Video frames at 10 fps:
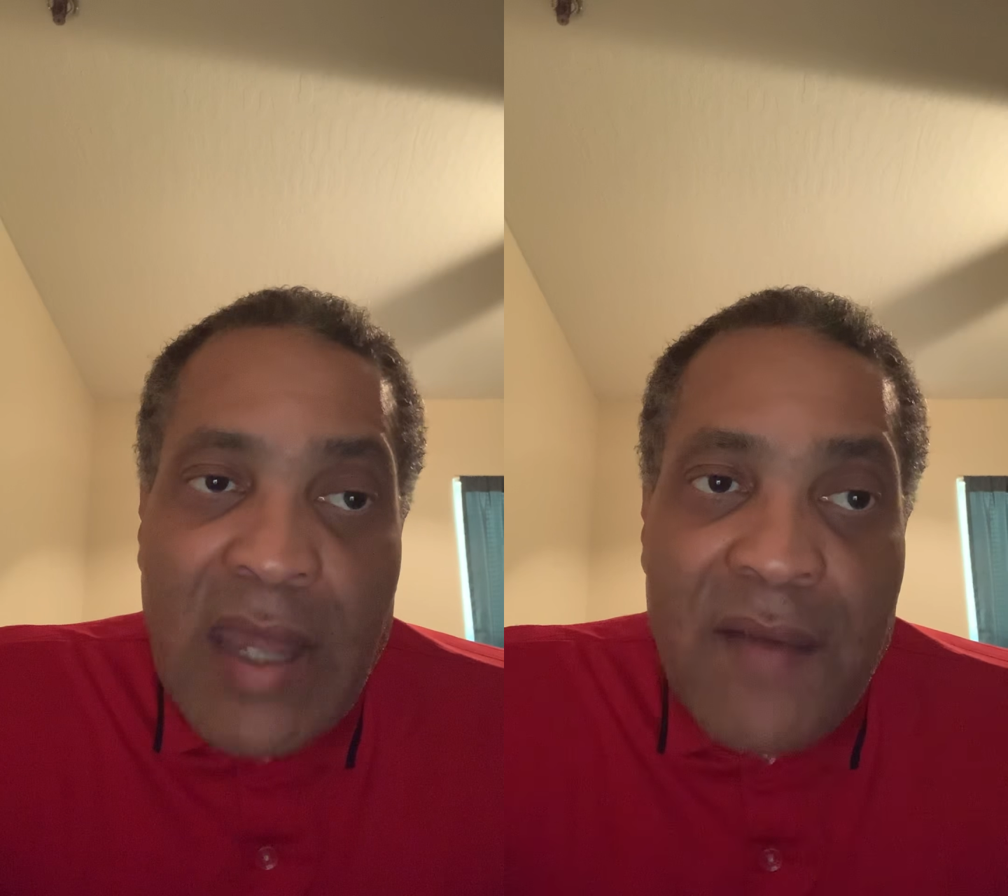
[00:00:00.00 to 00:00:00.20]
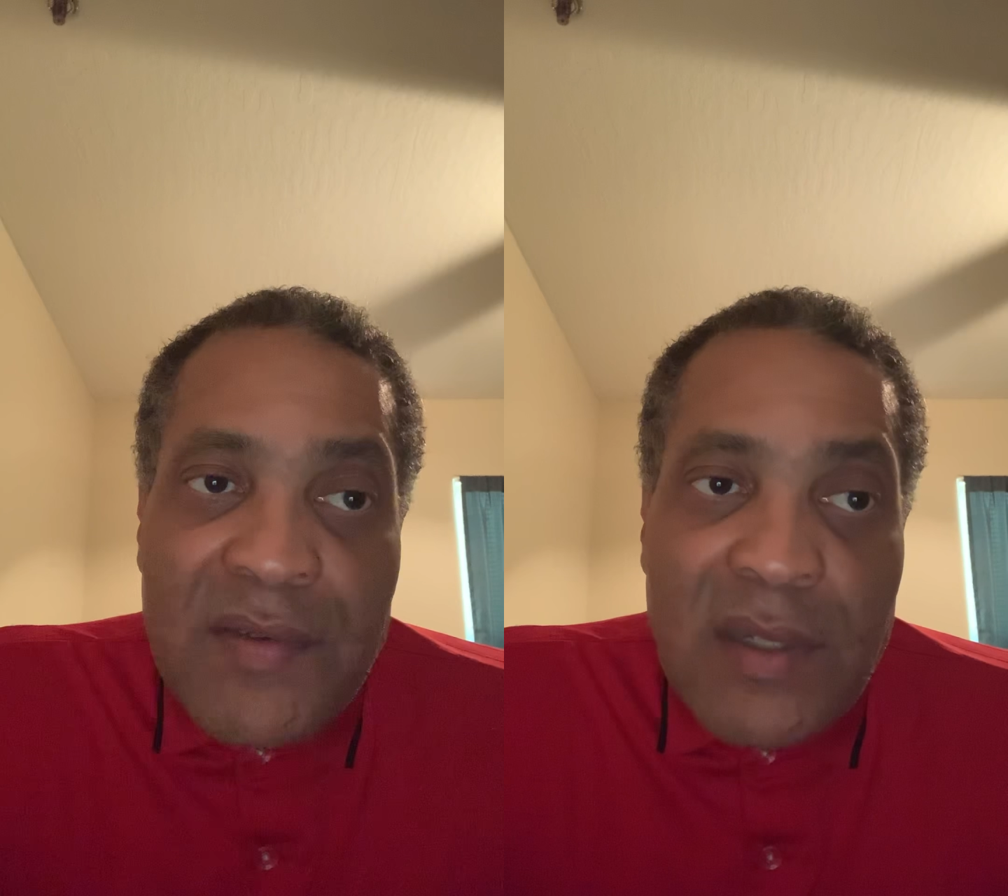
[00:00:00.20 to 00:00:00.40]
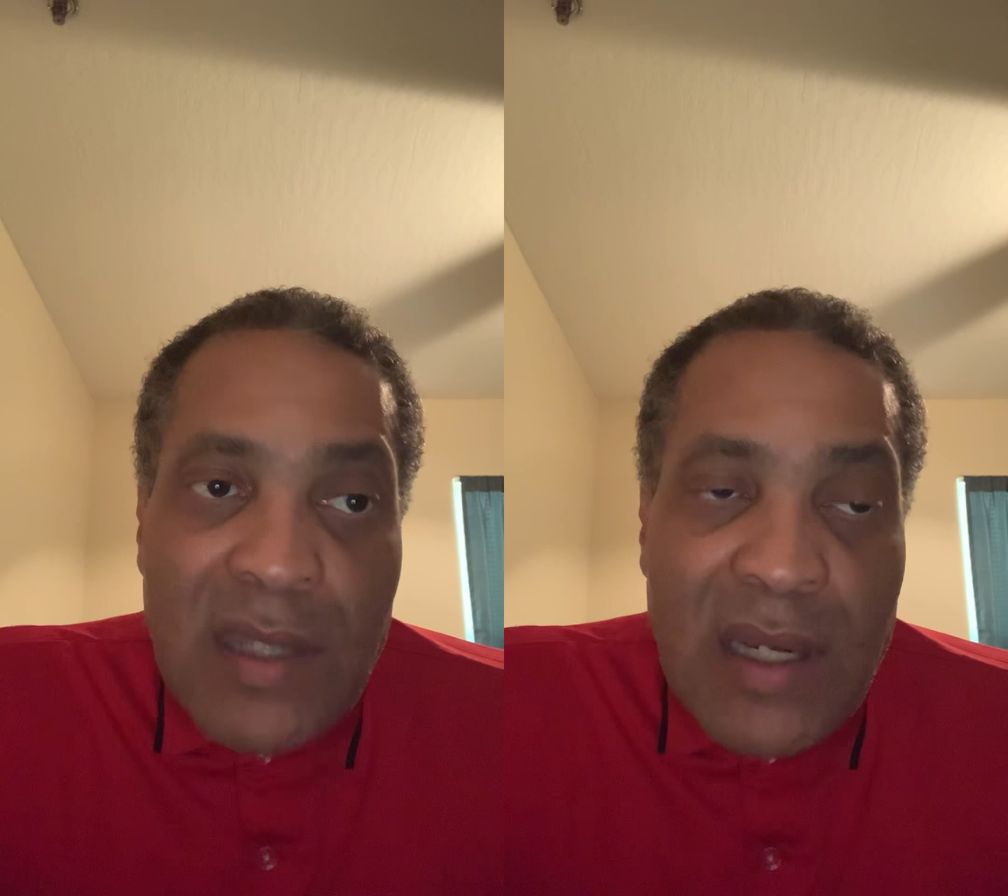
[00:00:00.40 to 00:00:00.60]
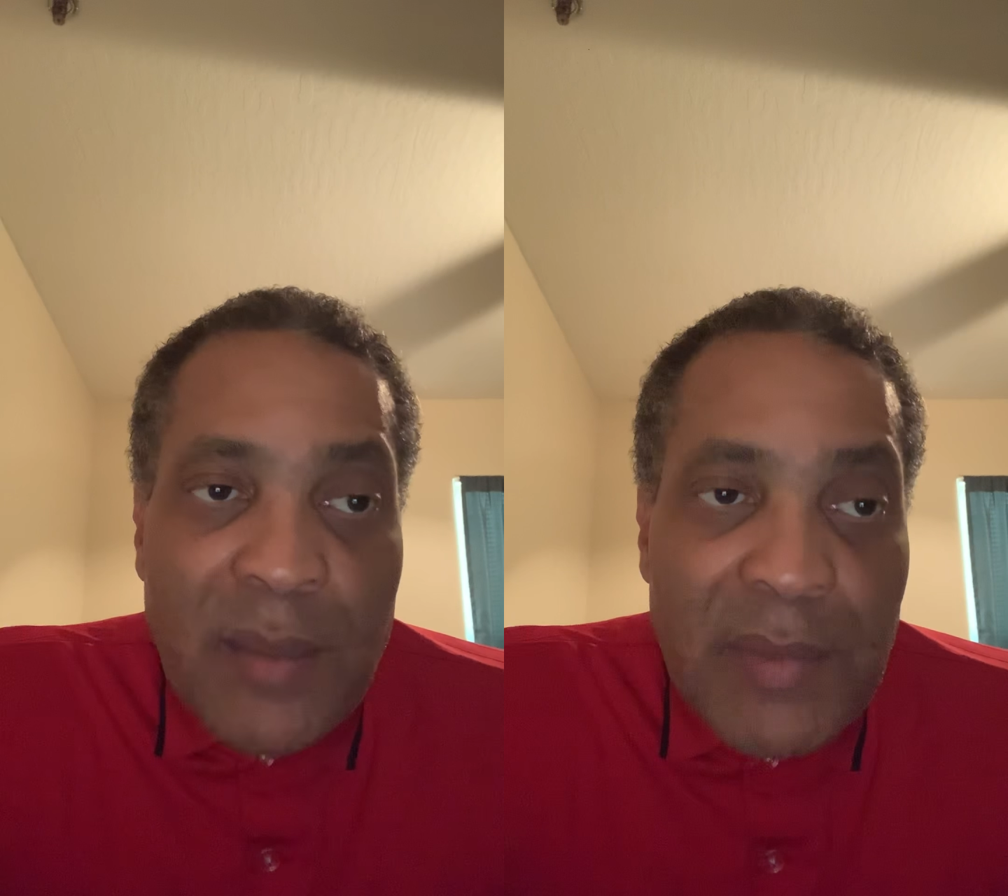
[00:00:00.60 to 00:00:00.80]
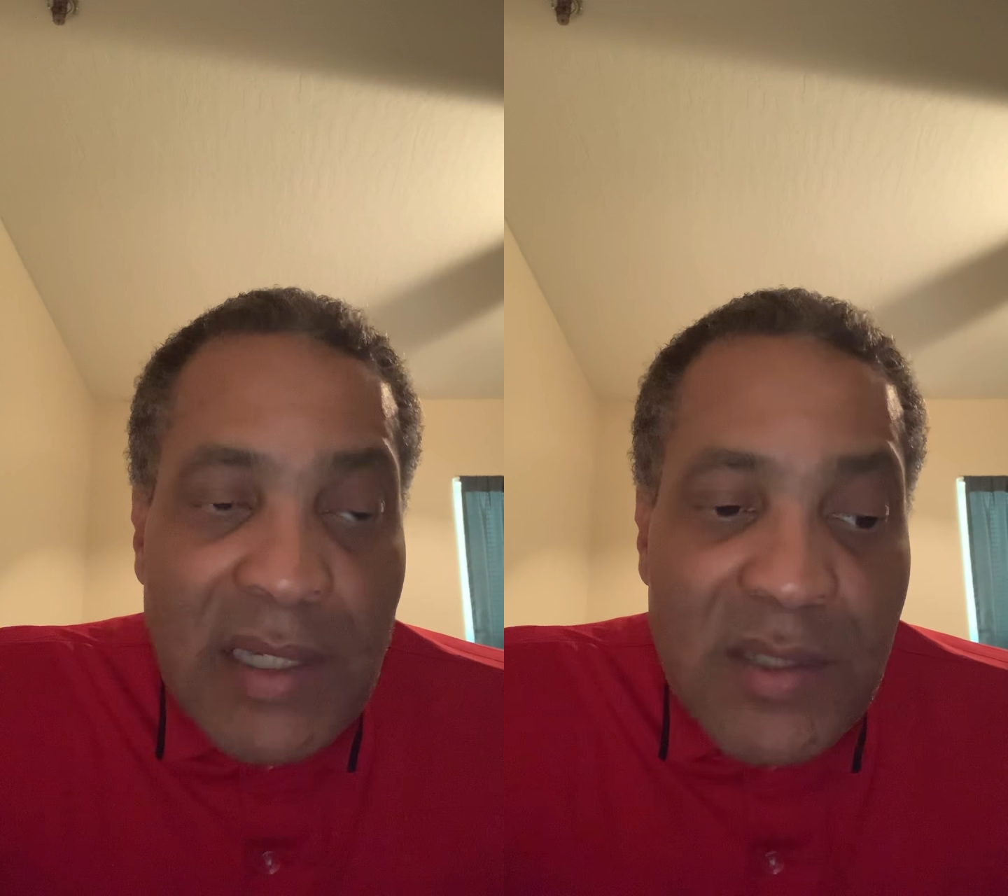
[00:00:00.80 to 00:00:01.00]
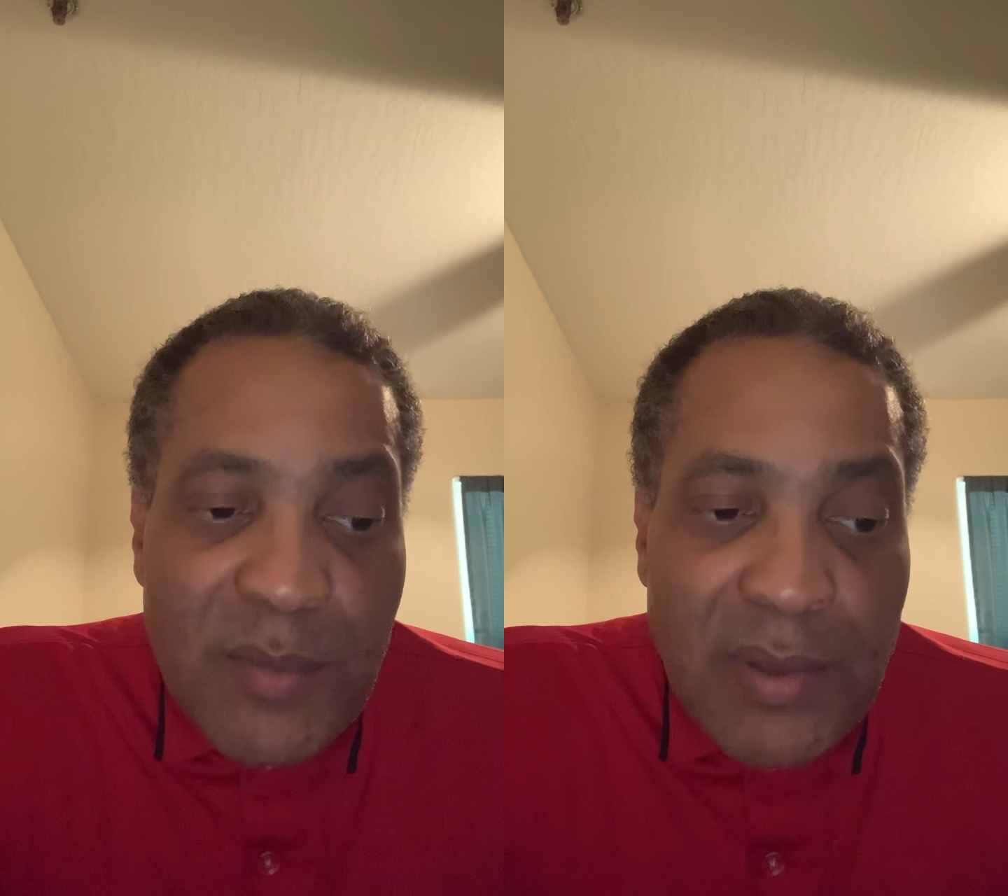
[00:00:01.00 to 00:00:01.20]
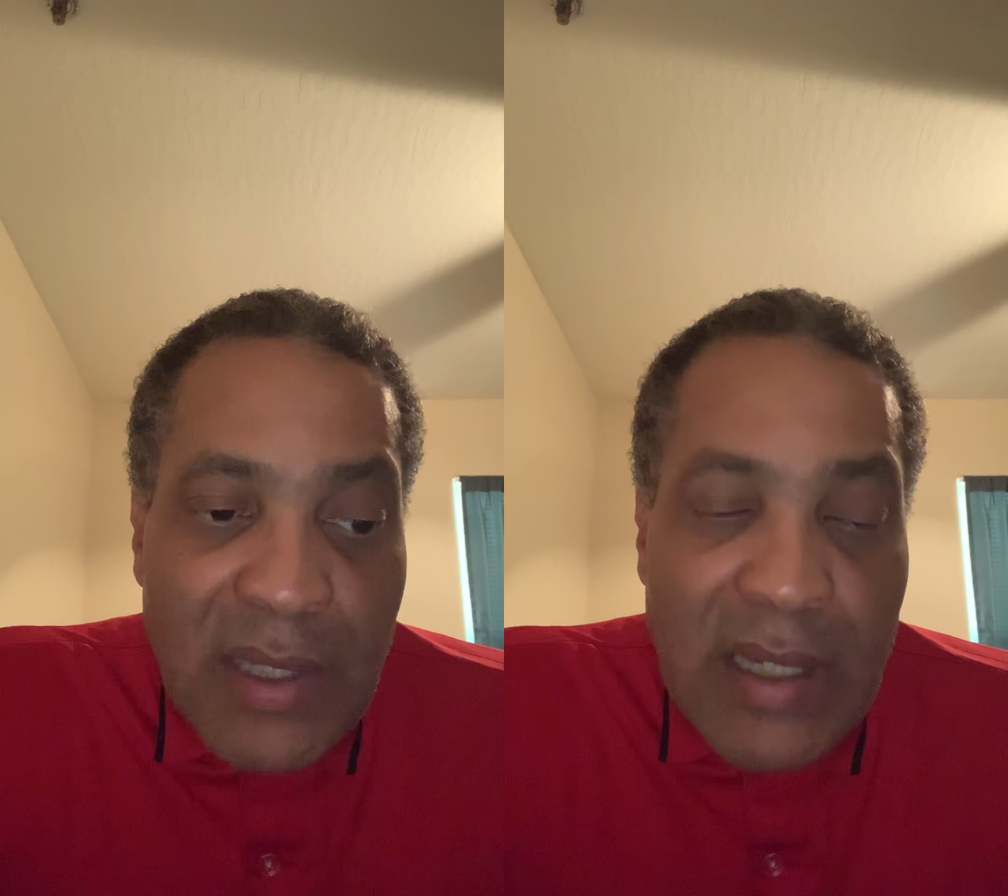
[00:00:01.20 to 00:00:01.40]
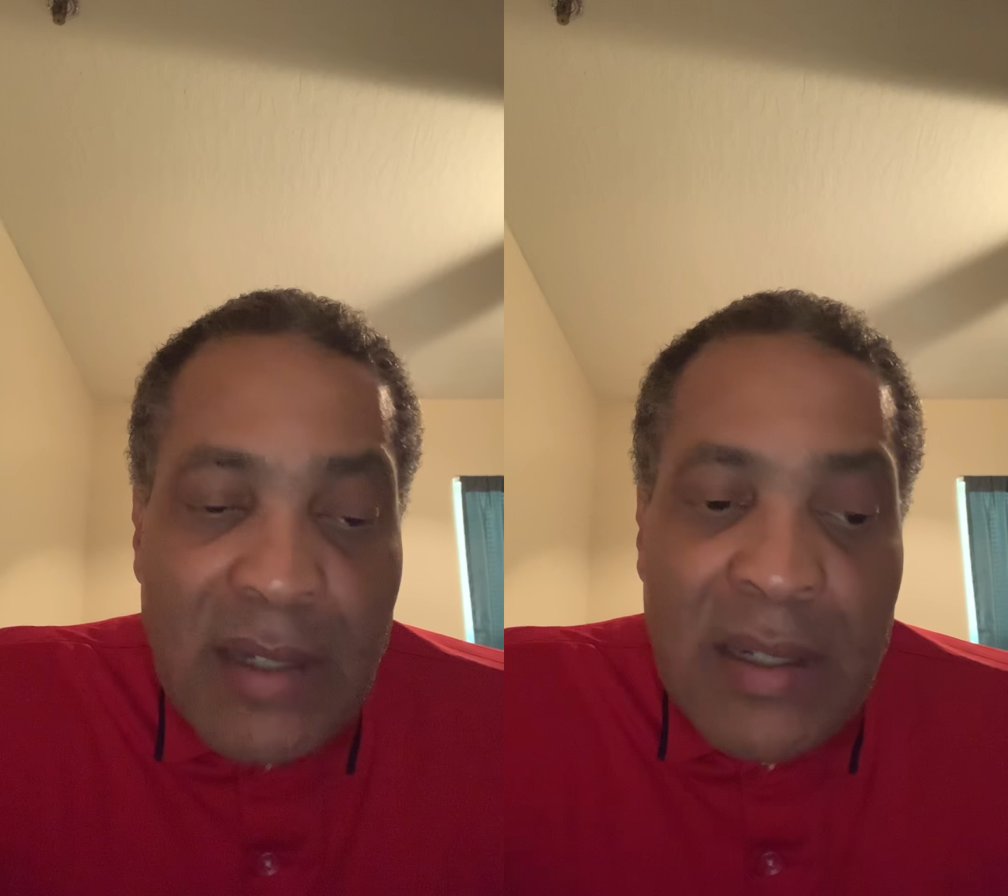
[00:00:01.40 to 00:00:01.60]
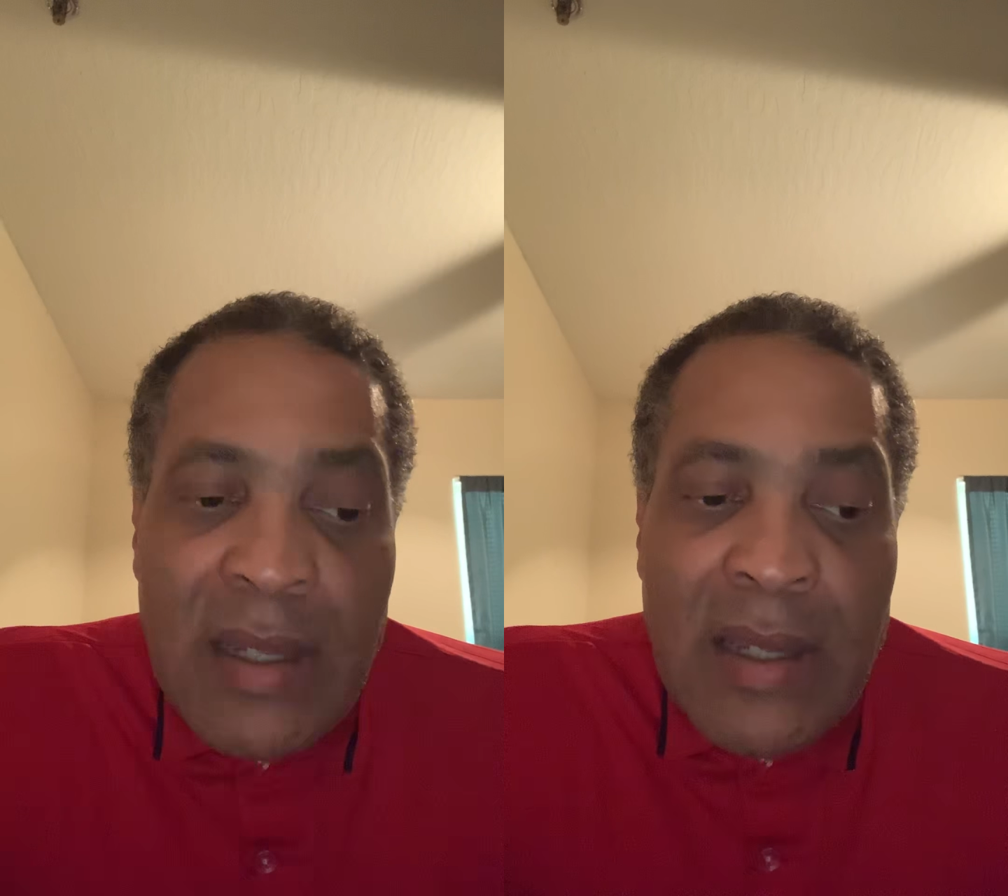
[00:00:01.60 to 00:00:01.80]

have is a debt elimination plan